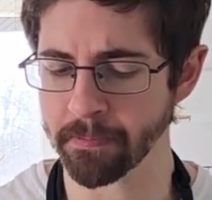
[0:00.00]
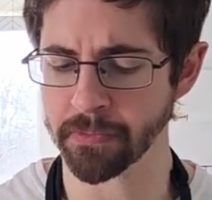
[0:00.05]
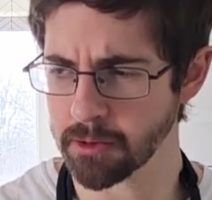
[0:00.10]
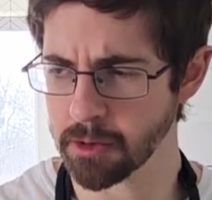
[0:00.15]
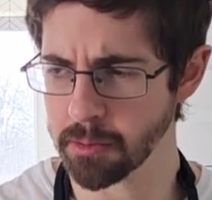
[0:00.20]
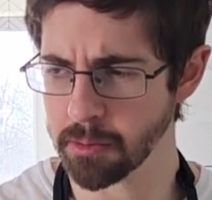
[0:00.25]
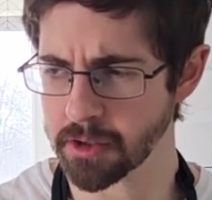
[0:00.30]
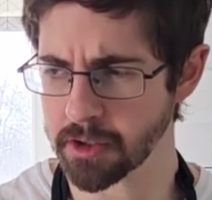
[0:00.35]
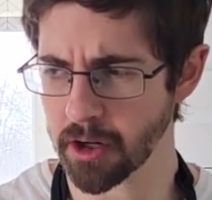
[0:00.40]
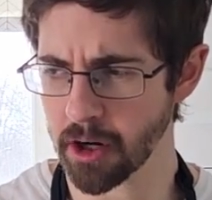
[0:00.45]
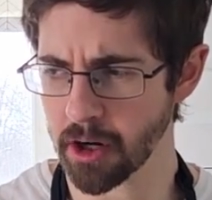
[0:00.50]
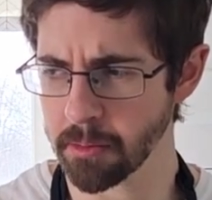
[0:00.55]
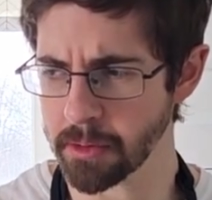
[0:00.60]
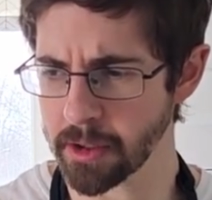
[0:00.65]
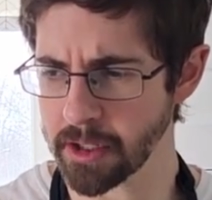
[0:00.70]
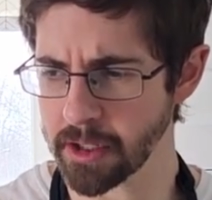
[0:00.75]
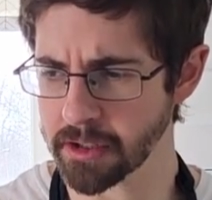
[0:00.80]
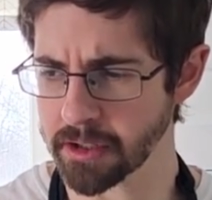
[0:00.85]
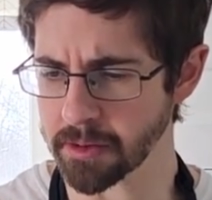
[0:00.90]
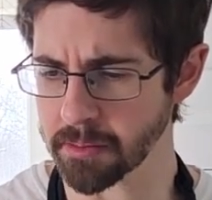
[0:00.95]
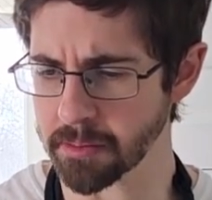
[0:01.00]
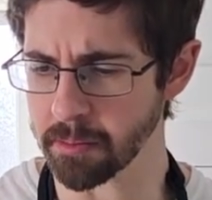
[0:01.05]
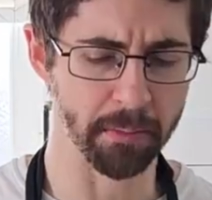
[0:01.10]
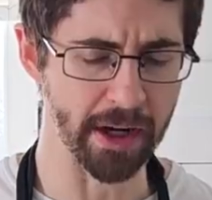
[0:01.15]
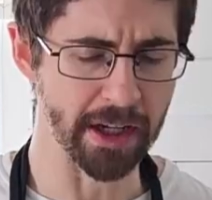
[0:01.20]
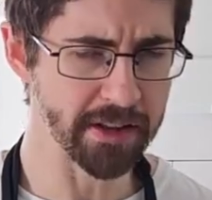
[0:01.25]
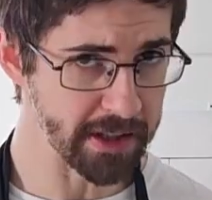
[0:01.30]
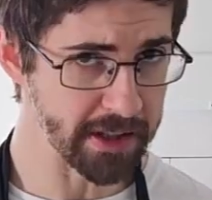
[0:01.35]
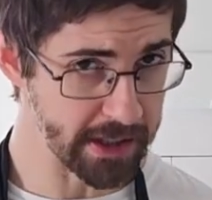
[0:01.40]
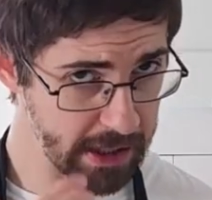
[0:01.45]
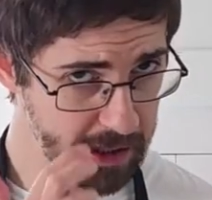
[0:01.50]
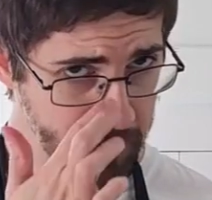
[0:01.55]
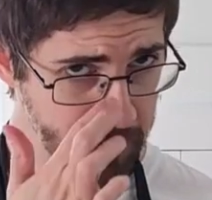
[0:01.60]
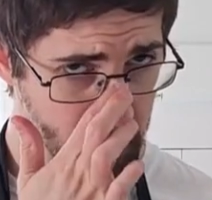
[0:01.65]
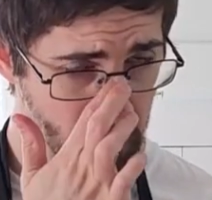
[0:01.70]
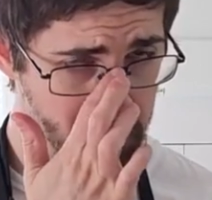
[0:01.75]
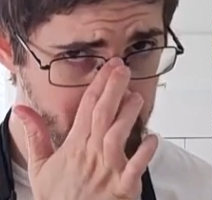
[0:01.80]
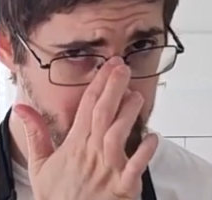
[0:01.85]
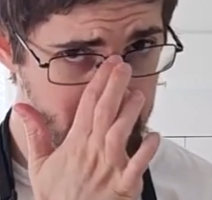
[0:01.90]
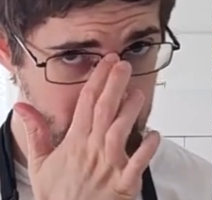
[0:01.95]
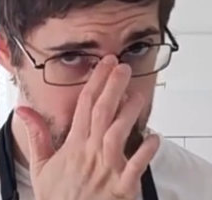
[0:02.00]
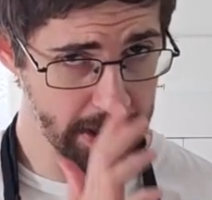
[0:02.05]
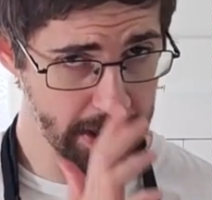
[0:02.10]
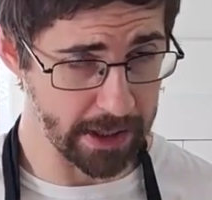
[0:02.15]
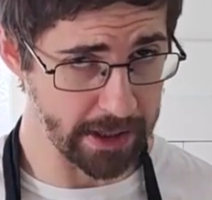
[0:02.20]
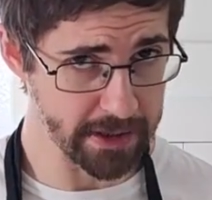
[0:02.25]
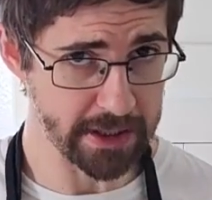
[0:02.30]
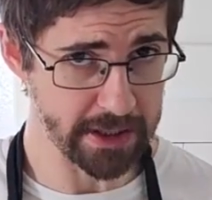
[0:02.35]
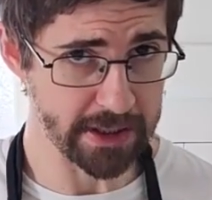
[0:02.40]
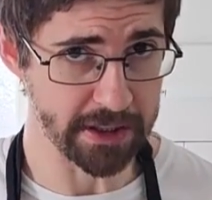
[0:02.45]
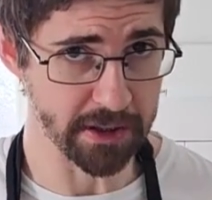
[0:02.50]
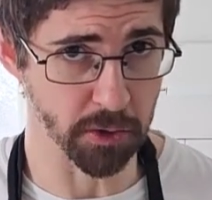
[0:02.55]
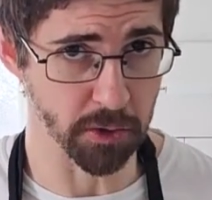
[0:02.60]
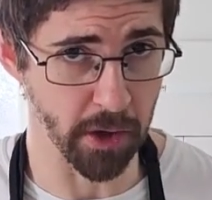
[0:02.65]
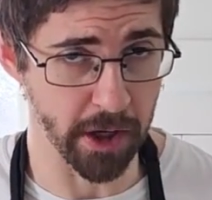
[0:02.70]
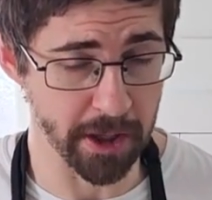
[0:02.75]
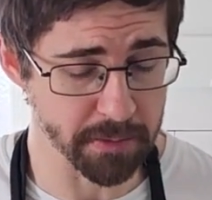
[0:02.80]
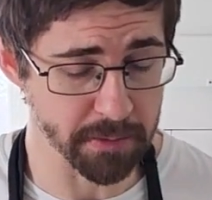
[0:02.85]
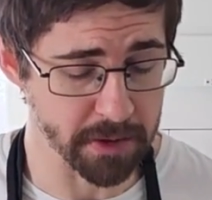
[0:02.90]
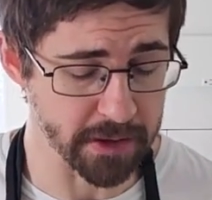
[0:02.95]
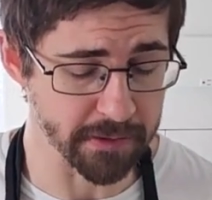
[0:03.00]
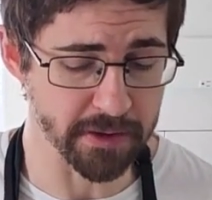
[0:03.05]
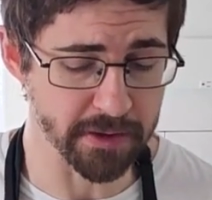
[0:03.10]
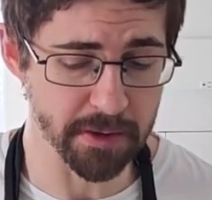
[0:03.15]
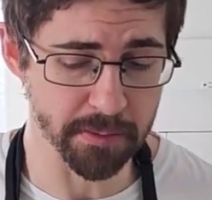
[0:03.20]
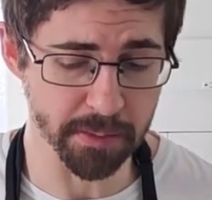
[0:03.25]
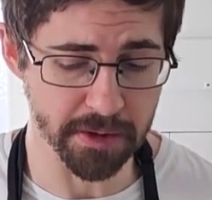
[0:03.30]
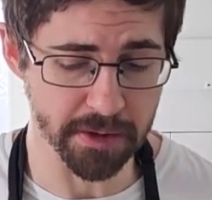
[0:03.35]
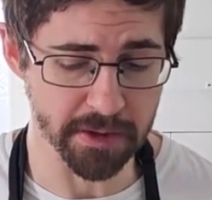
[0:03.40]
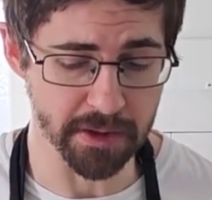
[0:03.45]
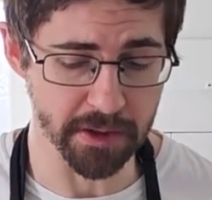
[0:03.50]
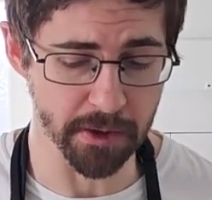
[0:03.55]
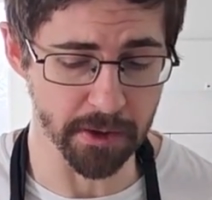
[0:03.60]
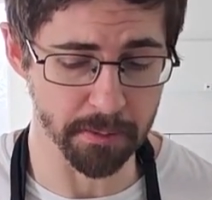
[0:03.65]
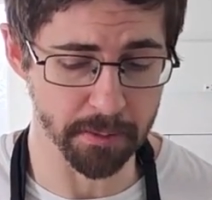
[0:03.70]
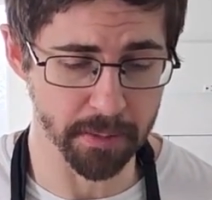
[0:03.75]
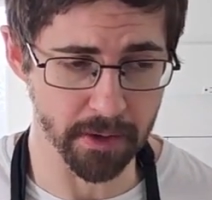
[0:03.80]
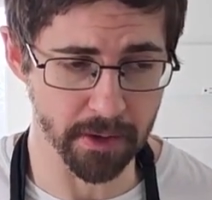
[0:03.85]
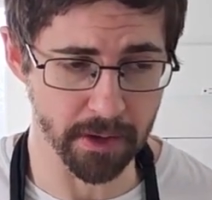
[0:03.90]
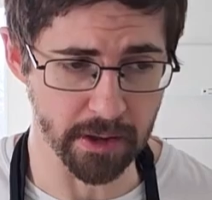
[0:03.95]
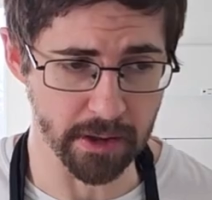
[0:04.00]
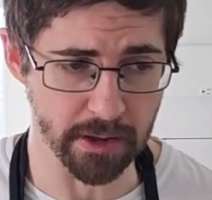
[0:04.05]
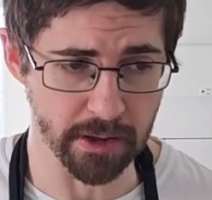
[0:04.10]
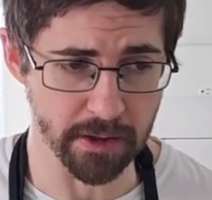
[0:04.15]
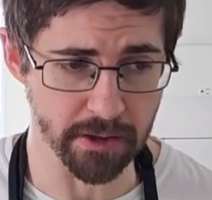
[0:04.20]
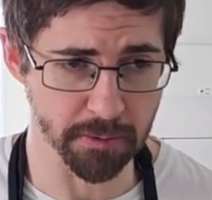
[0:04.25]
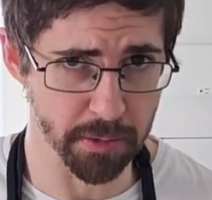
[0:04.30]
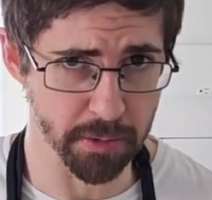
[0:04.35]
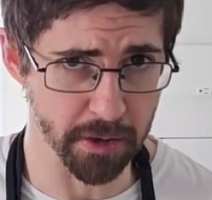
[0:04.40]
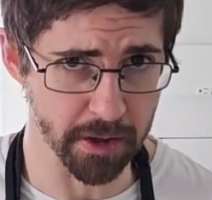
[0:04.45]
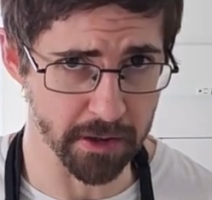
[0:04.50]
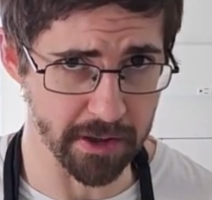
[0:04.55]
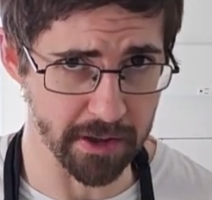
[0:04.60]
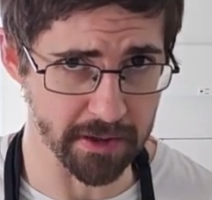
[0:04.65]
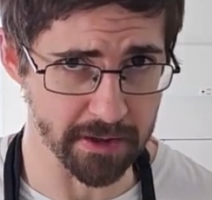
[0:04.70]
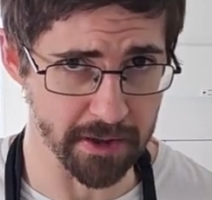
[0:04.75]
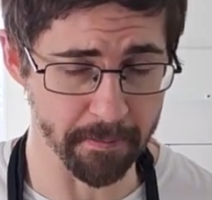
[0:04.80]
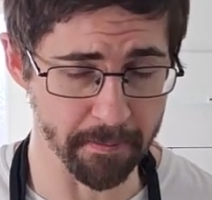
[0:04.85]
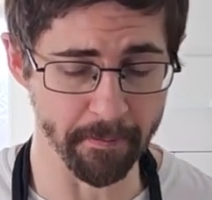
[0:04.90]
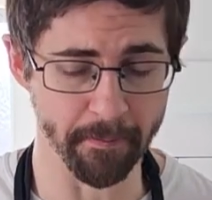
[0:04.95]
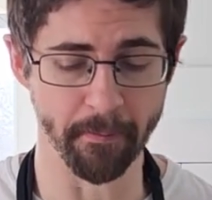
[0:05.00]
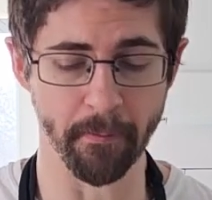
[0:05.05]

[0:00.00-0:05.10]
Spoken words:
Too much carbonation, but I think anything over that 18 grams of simple syrup is pretty tasty.